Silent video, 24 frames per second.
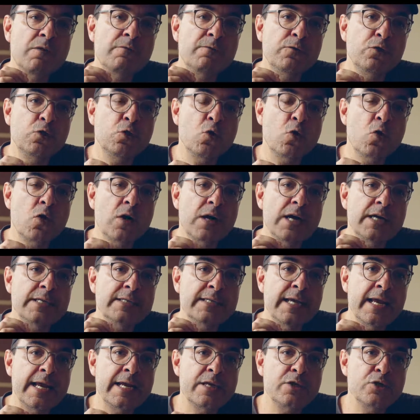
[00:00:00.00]
of your
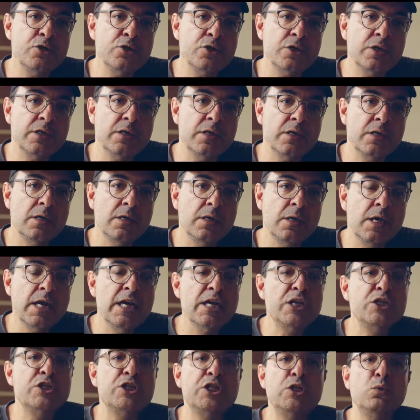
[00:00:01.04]
attention.
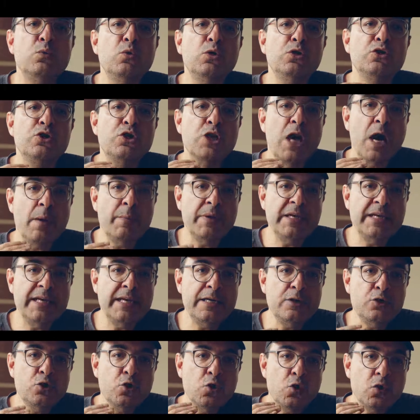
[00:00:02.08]
She will
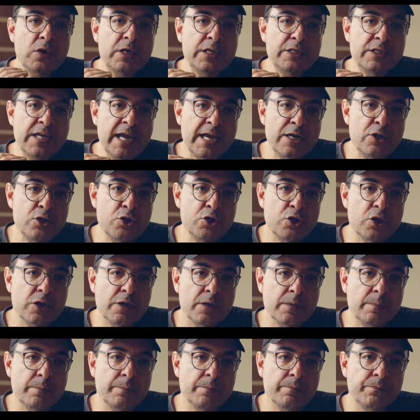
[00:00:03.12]
dominate your
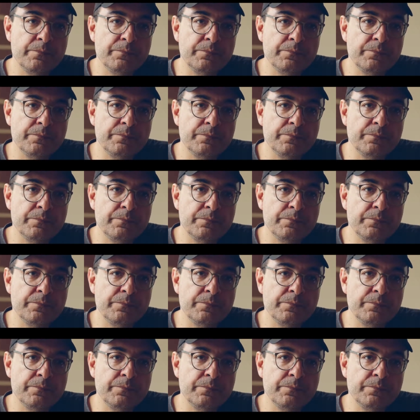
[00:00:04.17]
attention,